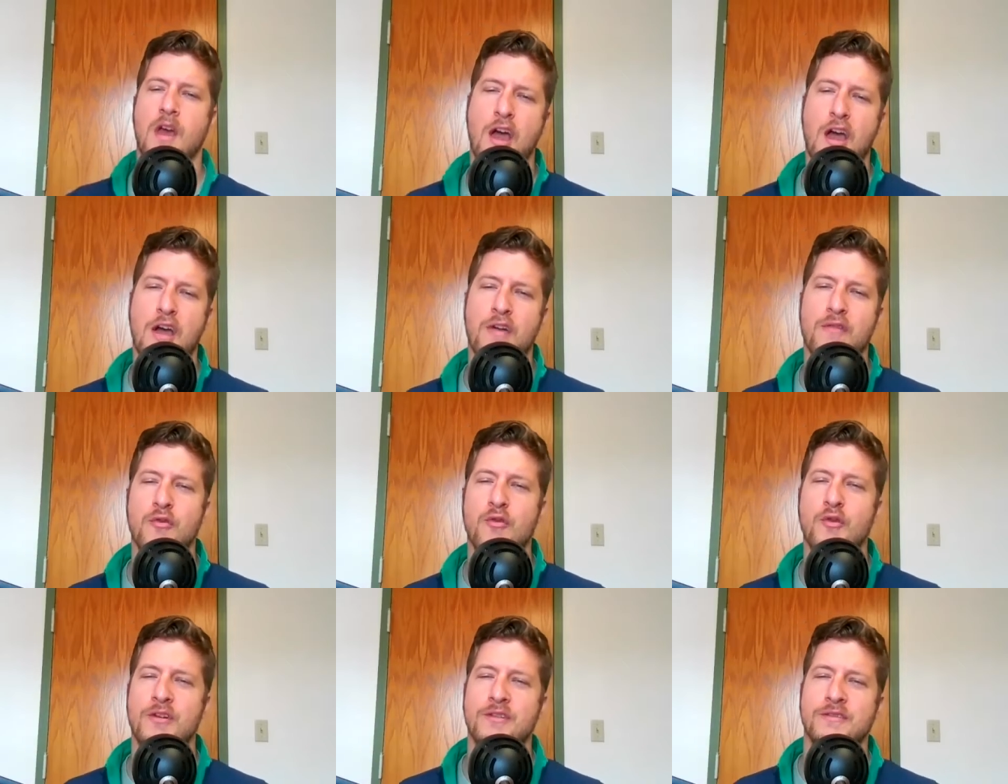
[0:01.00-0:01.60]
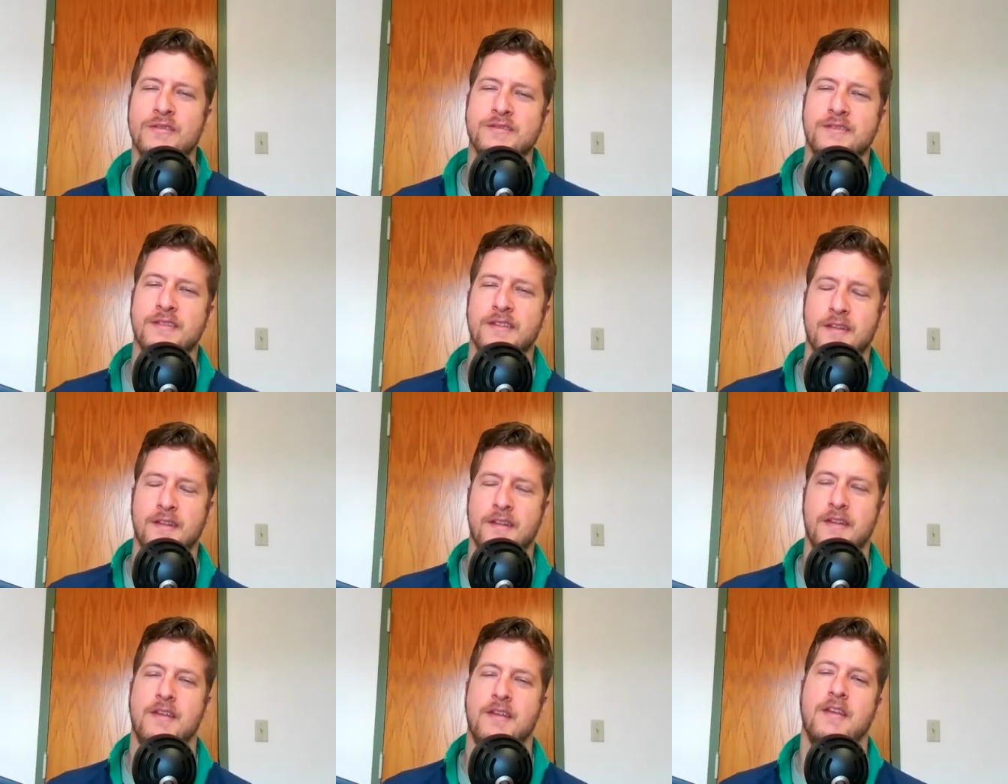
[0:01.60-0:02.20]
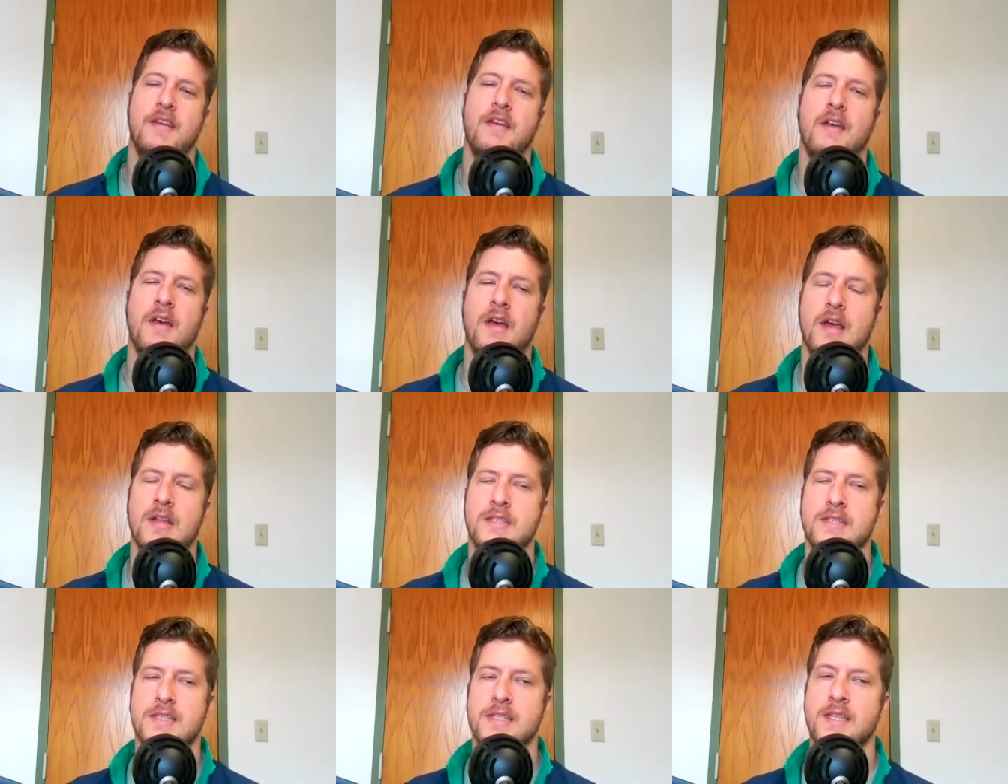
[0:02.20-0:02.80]
Hi, everyone.
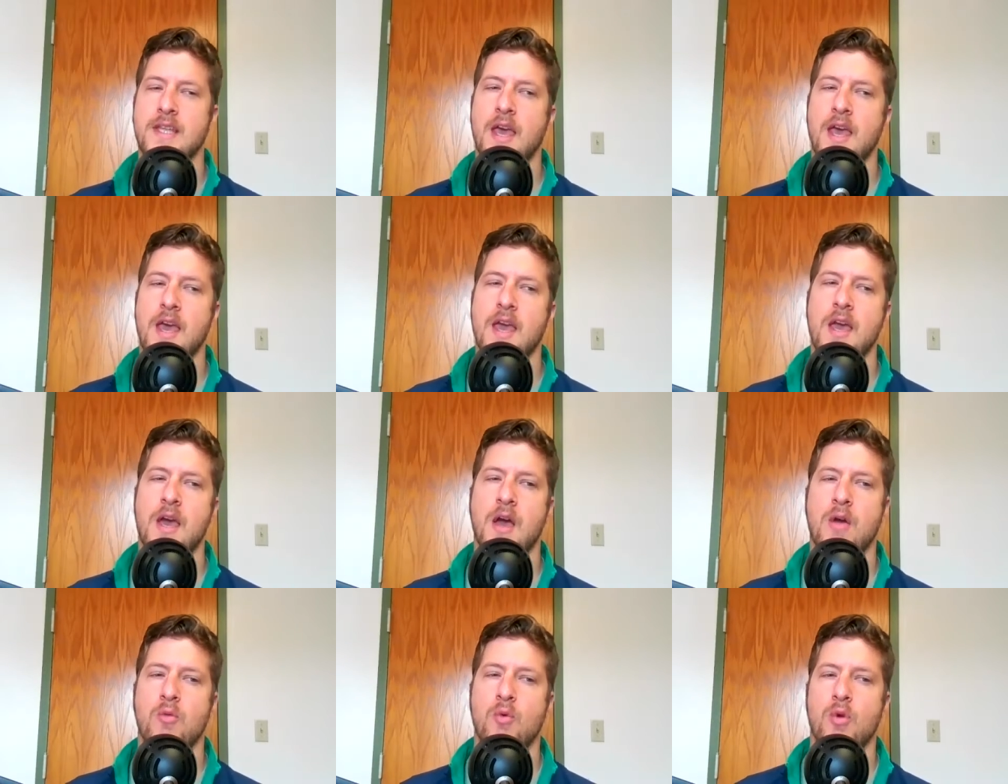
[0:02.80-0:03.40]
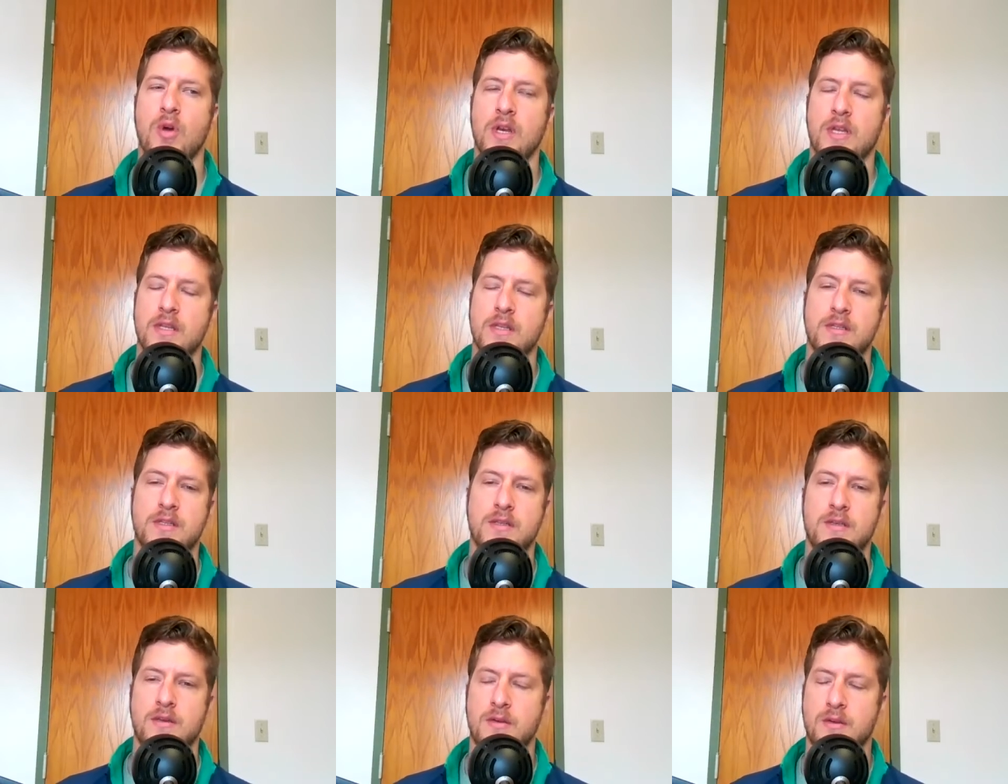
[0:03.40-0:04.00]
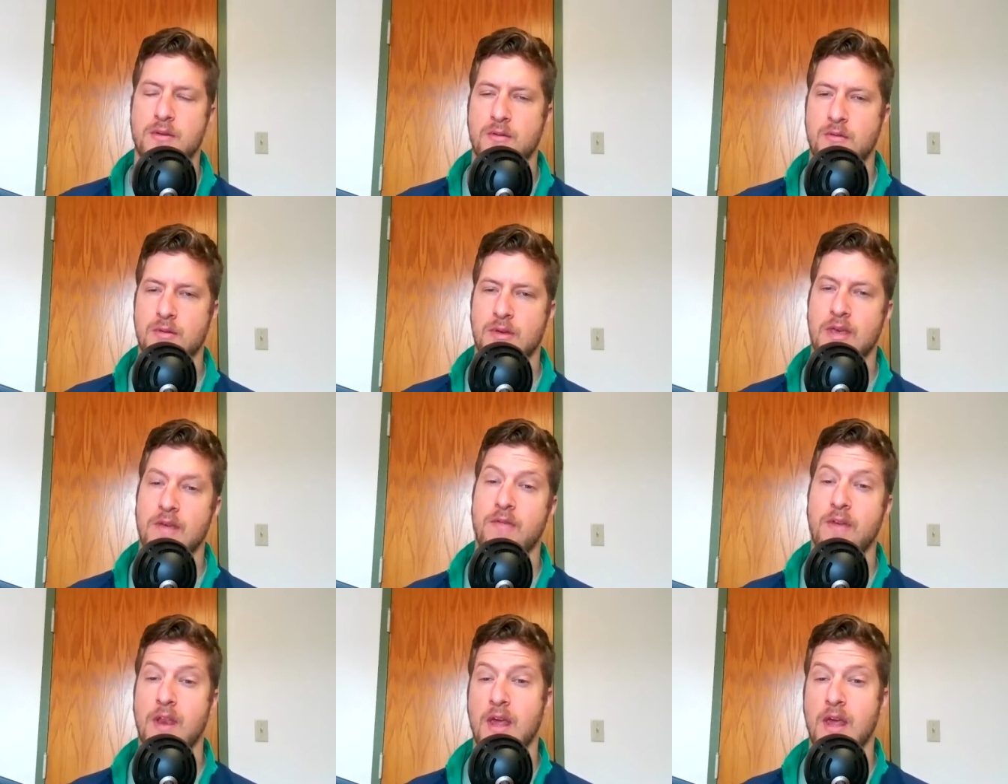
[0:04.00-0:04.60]
Today, I wanted to,
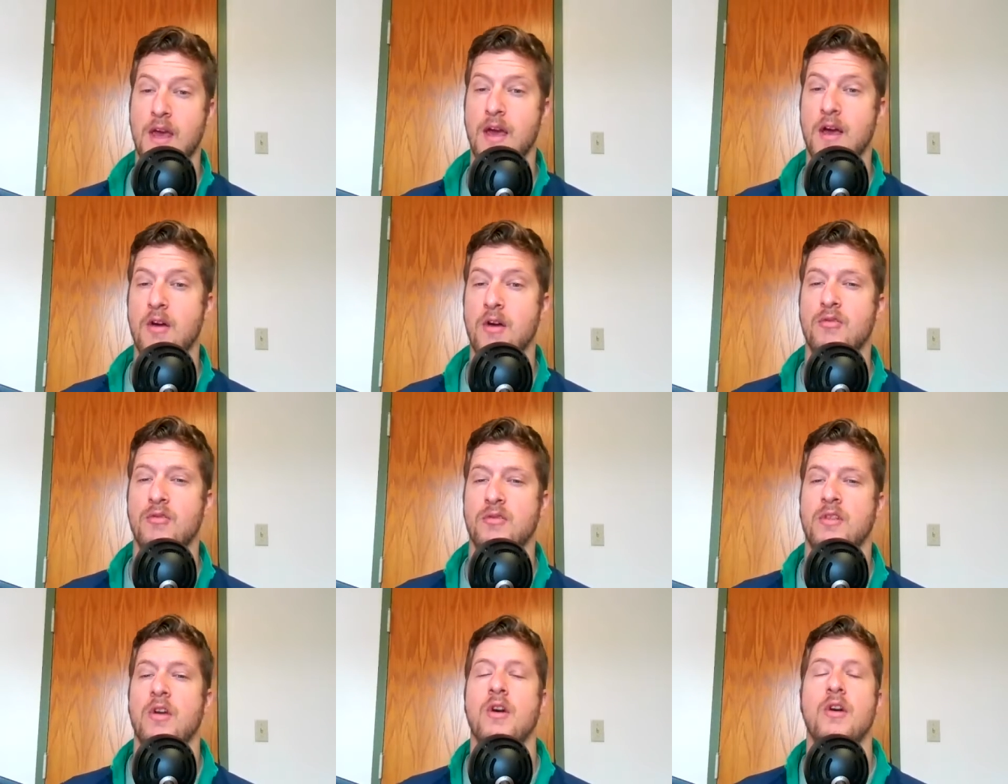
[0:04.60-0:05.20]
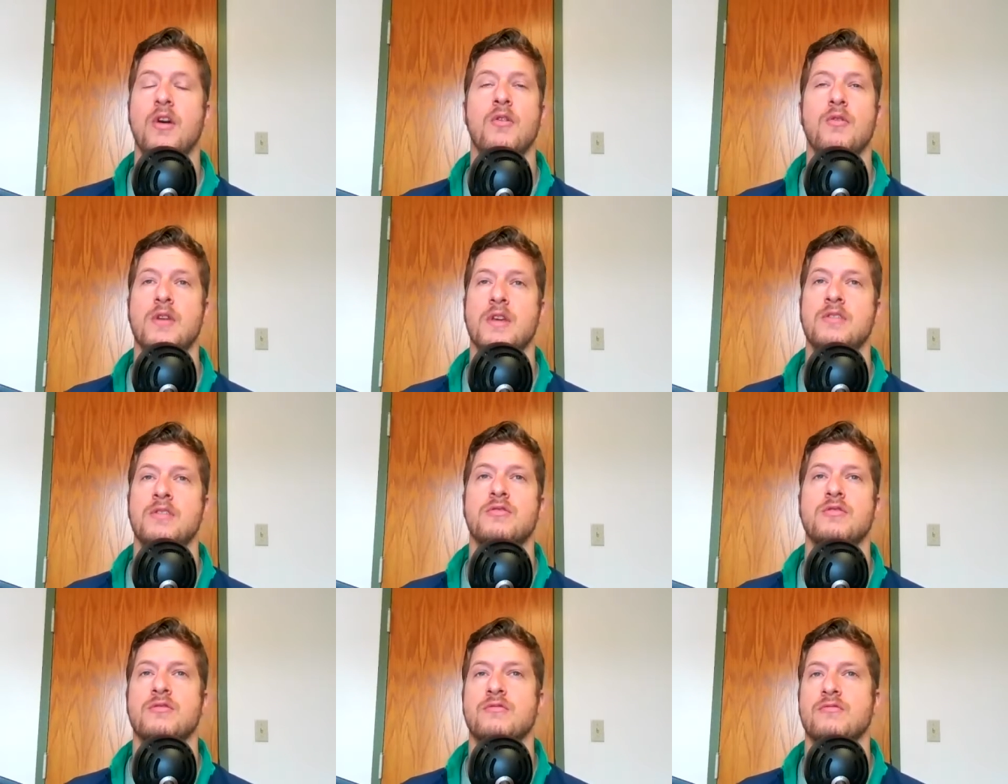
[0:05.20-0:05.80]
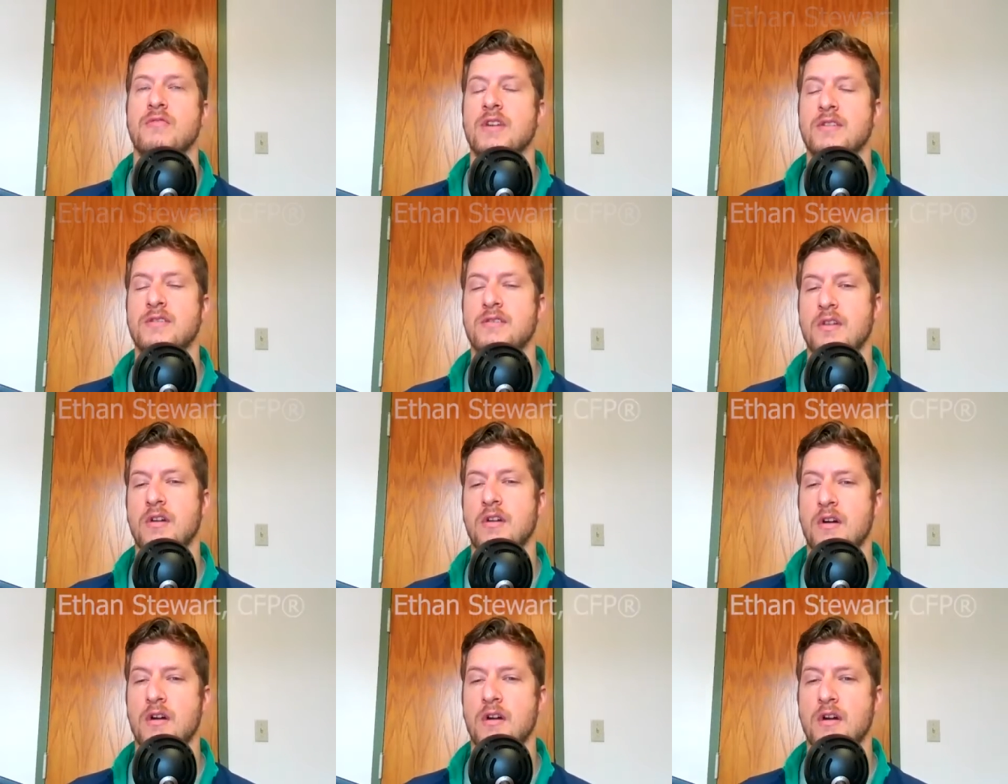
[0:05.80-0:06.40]
given how low interest rates
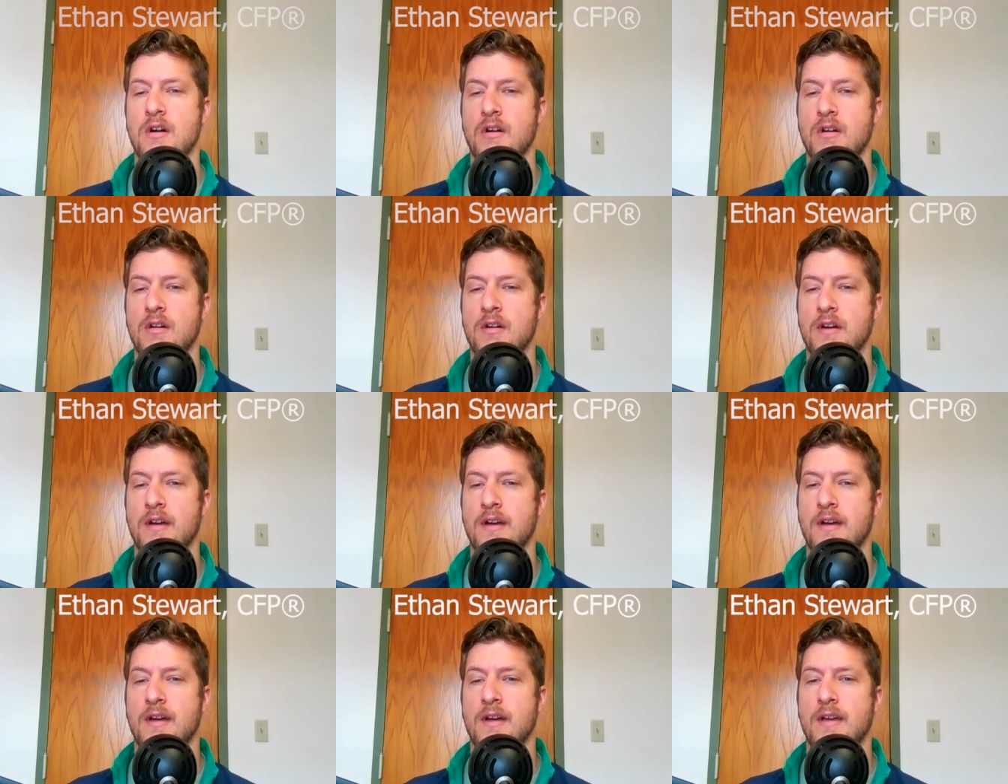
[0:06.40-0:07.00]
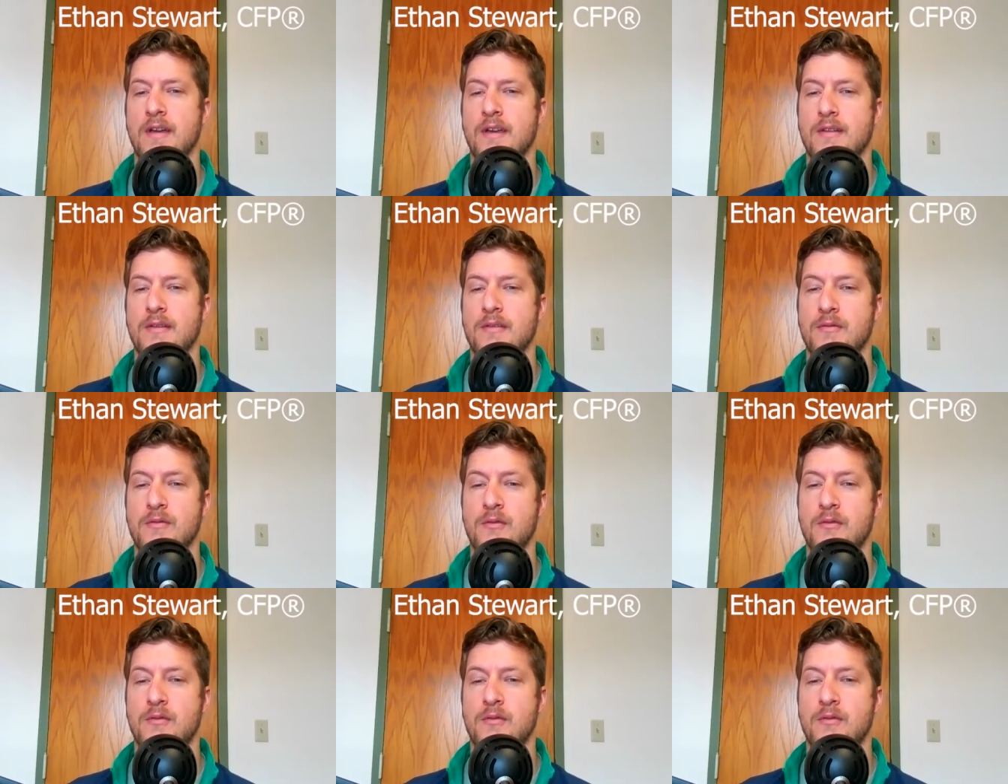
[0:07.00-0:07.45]
are